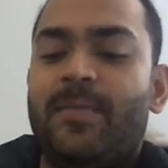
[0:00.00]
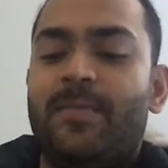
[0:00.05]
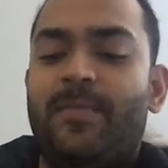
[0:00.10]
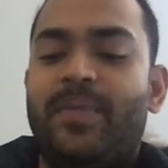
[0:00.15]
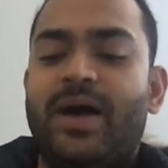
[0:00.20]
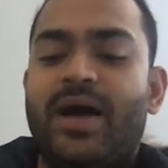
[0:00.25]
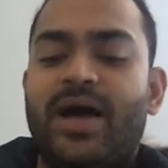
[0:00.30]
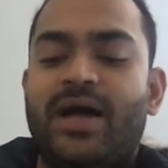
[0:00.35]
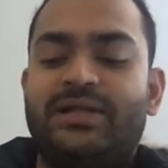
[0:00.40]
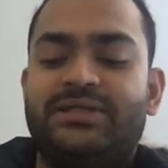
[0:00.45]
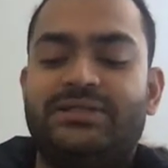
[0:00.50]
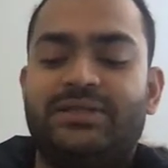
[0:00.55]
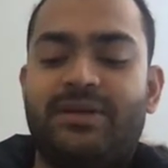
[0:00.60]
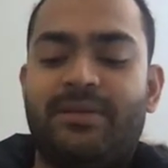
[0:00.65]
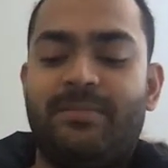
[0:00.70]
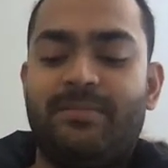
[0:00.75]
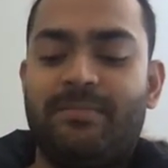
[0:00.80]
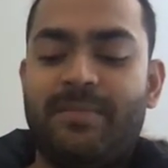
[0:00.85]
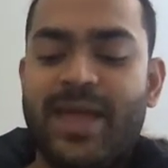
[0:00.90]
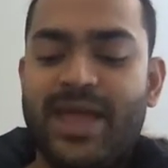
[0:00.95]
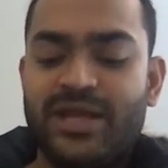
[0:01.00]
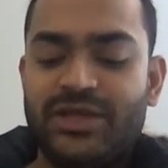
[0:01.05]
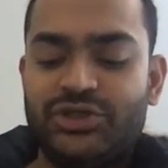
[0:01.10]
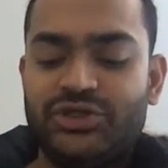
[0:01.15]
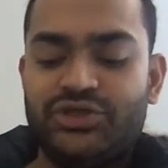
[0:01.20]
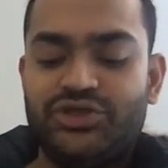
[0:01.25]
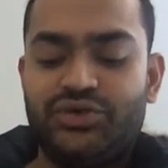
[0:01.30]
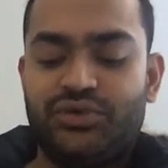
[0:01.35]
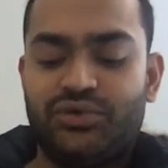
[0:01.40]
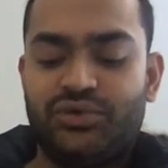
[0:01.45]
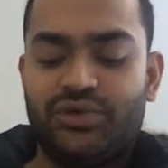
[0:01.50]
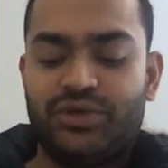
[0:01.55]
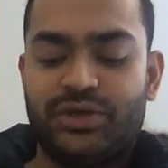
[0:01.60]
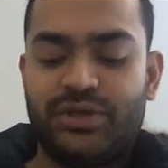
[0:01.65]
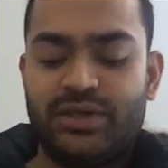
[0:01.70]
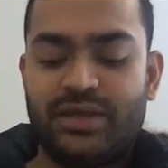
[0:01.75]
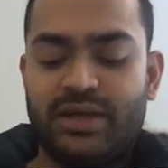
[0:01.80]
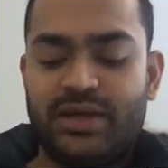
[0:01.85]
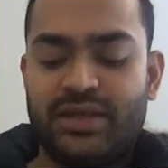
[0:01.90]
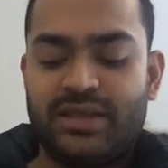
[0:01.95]
but make sure
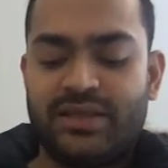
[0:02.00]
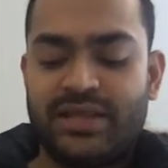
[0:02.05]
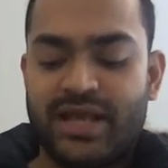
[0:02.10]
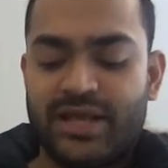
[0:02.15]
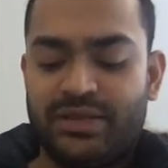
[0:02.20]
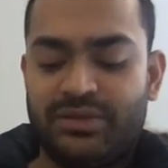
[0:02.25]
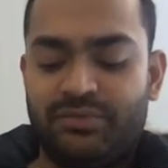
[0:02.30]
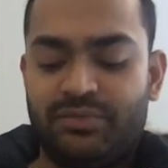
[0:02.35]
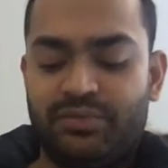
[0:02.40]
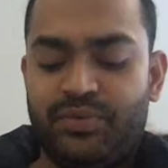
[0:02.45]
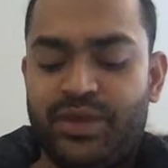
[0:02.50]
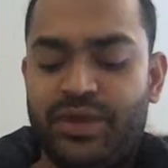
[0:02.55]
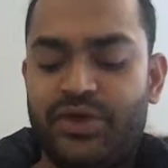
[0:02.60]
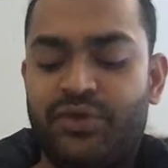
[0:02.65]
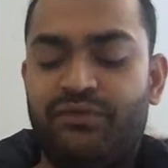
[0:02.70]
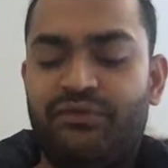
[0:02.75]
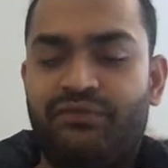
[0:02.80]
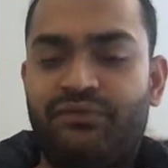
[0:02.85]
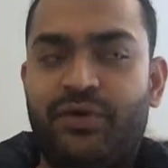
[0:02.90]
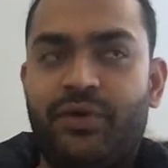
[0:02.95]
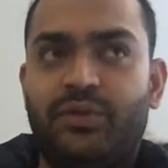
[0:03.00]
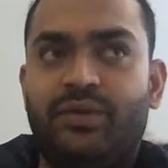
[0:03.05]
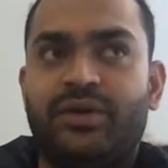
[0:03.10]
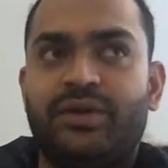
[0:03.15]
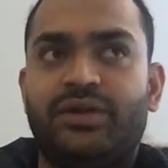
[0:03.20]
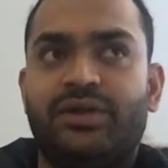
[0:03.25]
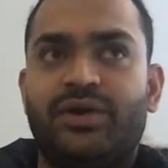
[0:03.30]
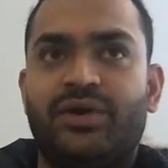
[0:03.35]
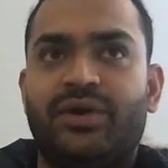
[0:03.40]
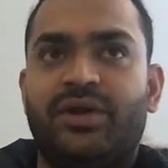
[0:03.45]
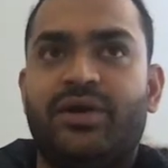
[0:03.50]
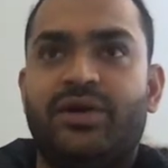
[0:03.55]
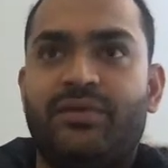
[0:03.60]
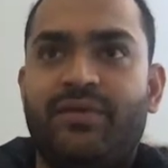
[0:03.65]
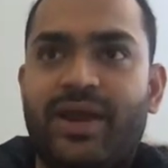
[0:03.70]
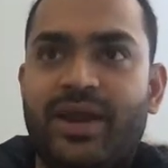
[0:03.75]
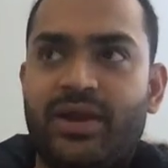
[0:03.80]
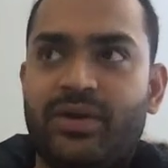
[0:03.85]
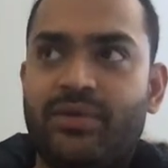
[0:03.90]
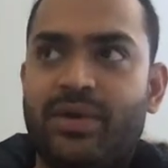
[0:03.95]
that you focus on
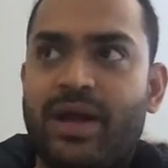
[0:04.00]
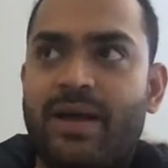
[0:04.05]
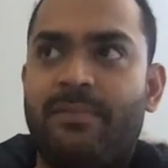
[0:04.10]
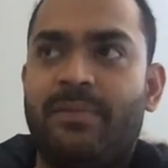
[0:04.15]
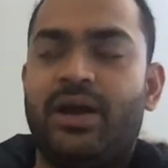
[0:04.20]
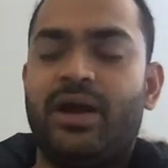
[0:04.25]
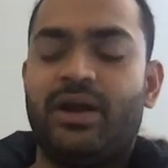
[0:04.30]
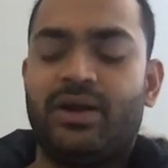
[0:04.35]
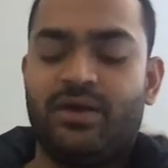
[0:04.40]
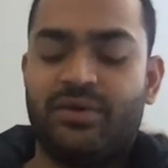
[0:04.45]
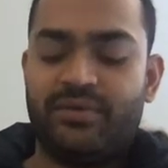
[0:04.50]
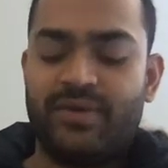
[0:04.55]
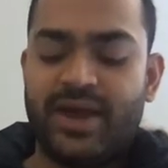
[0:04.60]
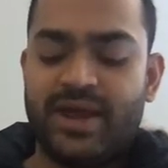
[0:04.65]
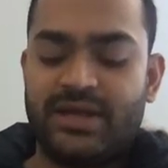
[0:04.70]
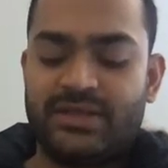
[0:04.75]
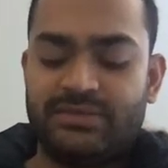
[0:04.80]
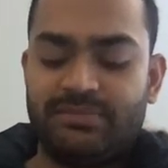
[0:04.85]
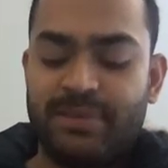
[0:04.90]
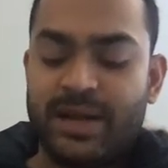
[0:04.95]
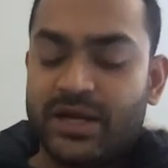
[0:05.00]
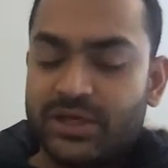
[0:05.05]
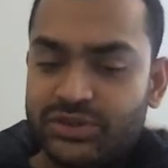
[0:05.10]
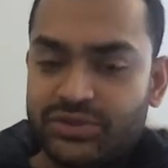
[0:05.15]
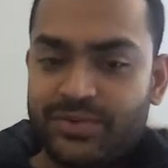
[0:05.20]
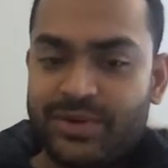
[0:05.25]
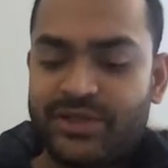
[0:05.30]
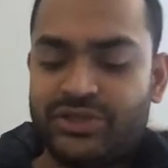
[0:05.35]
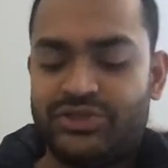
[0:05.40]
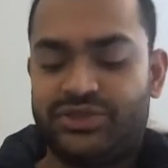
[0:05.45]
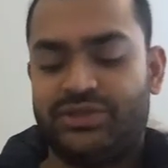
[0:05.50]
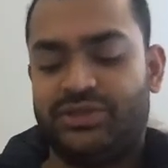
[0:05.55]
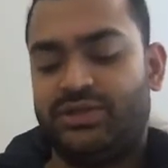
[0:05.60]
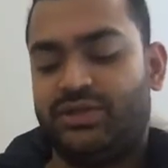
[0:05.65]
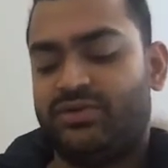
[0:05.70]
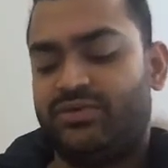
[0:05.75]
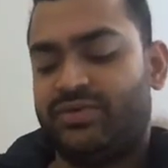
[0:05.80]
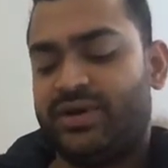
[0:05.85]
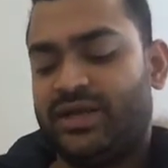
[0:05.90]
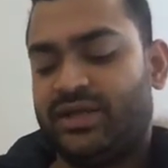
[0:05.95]
correct grammar, correct
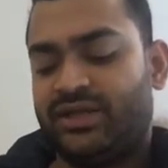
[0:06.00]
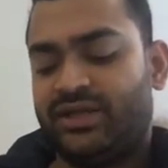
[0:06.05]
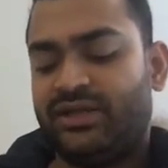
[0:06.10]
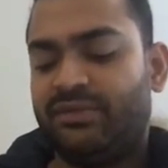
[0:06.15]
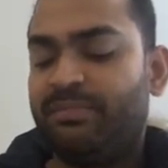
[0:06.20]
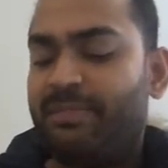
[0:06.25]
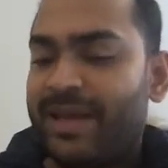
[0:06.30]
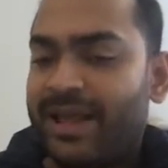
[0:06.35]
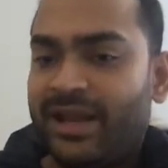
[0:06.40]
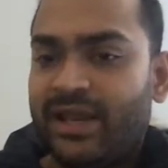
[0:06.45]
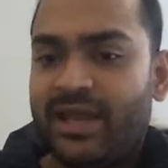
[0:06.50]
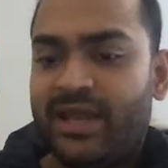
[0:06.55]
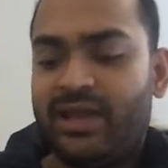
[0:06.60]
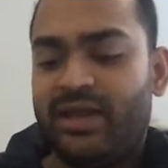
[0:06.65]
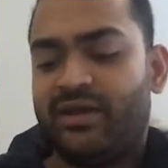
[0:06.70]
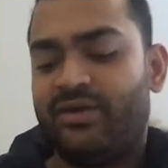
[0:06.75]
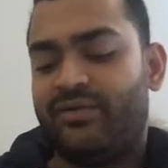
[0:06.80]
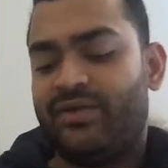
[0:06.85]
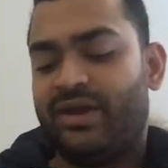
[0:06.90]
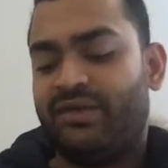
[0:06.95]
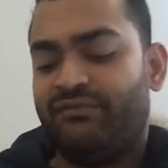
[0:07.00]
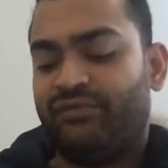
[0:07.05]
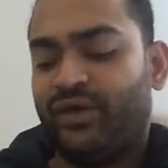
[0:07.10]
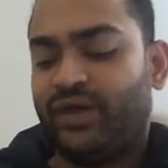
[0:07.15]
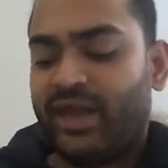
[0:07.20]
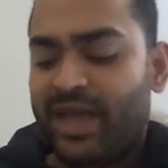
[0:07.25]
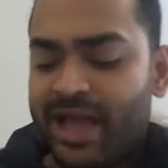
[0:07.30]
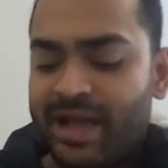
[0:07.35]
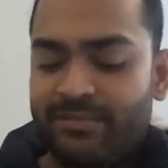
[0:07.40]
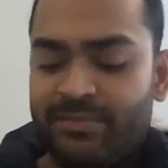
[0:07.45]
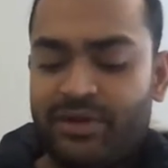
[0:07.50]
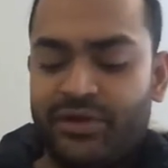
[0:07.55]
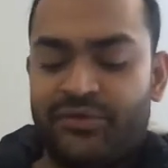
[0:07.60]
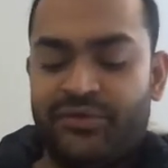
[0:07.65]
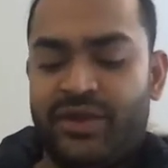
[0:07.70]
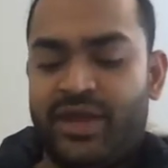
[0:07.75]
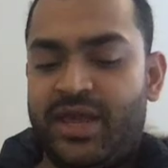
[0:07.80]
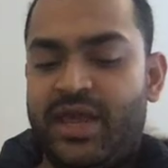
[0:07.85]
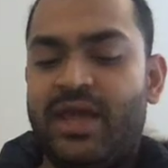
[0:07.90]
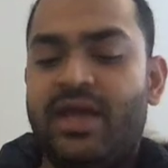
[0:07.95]
punctuation, correct spelling, correct
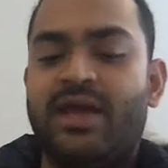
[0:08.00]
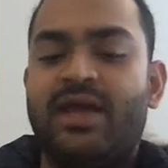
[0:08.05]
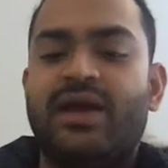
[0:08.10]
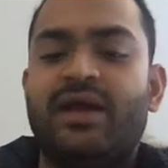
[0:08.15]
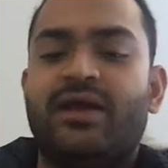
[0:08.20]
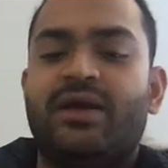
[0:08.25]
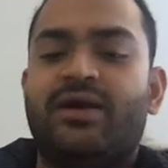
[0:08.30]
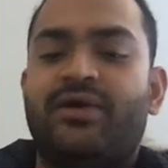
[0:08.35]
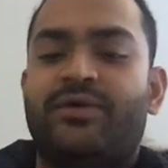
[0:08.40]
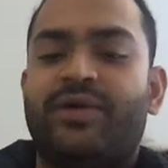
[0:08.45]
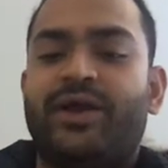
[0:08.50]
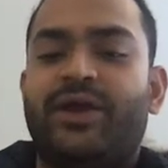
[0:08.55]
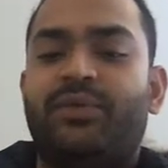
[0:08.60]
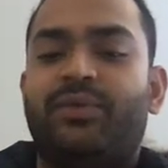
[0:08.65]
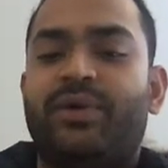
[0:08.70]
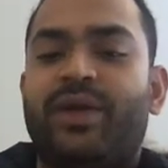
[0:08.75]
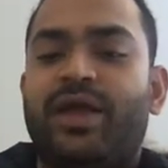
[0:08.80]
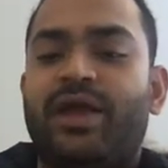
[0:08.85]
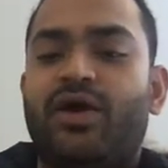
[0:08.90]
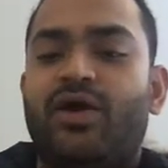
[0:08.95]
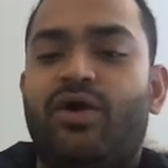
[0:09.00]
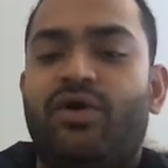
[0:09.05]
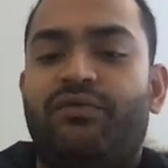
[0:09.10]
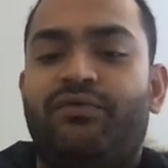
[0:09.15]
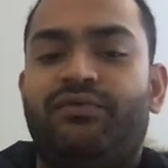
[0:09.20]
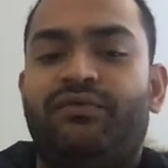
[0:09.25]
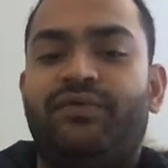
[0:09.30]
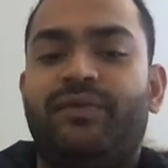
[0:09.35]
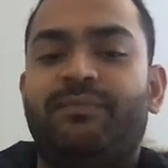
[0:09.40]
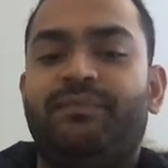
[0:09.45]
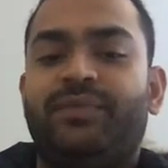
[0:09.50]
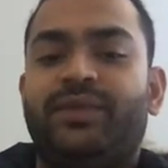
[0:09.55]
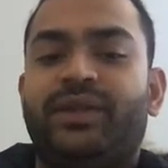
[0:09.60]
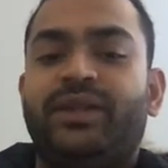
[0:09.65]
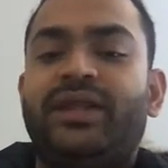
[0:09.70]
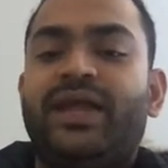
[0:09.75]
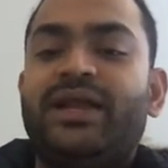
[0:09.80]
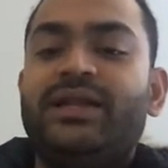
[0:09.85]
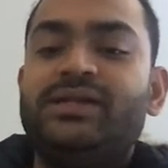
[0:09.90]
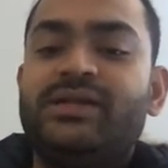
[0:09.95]
vocabulary, correct way of
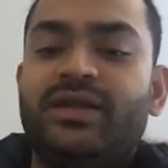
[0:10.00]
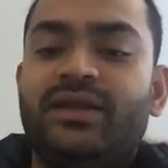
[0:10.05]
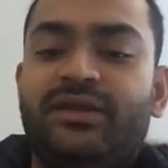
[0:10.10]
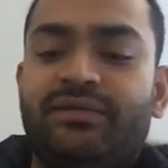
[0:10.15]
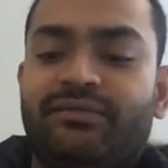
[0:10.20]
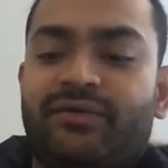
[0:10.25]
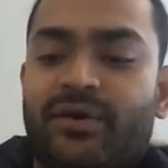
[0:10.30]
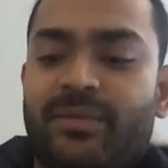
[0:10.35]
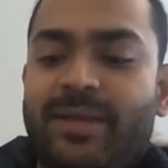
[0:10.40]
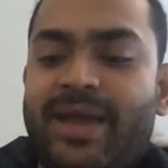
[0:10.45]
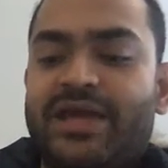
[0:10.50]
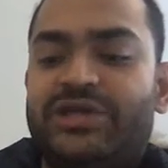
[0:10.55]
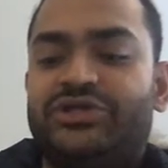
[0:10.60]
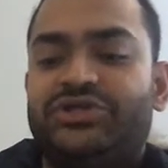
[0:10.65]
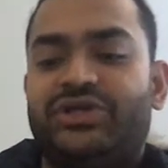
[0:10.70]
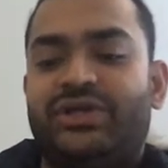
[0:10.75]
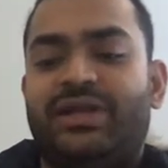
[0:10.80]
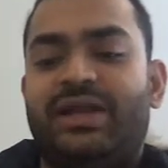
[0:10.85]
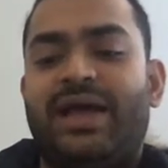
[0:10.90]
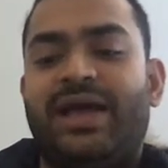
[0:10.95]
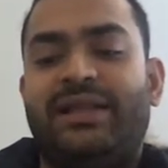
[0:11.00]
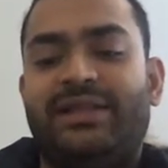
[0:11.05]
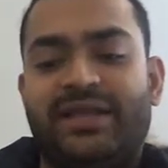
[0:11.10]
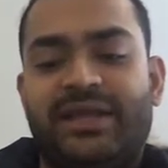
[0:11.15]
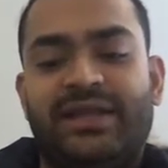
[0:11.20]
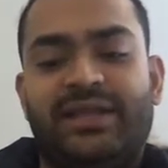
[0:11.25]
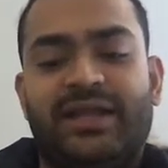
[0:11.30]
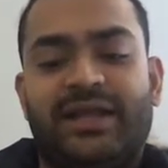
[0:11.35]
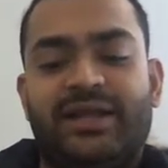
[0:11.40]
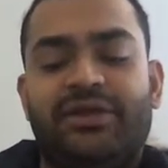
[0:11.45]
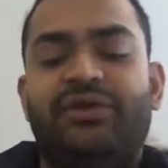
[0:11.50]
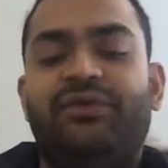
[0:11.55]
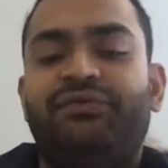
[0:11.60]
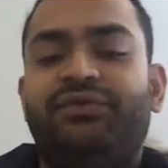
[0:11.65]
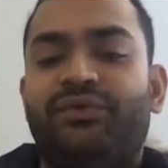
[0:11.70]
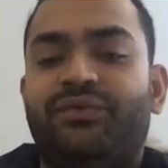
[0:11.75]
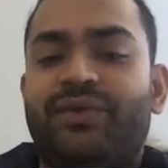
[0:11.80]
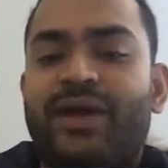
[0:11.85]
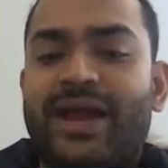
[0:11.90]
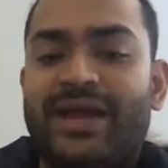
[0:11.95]
sentence formation and things like that. You have
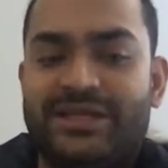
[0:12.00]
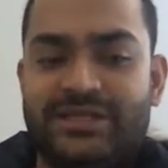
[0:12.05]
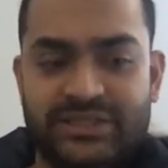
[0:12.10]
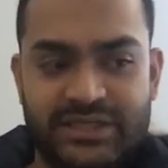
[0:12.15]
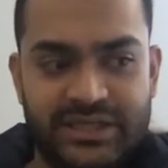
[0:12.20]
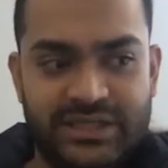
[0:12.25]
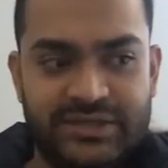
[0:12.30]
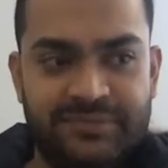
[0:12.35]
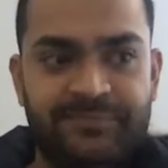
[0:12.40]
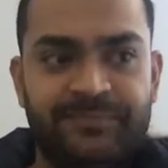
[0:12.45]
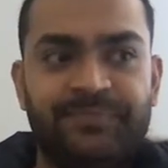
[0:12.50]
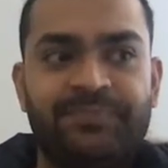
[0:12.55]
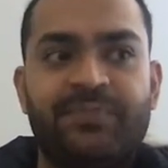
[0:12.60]
to write it.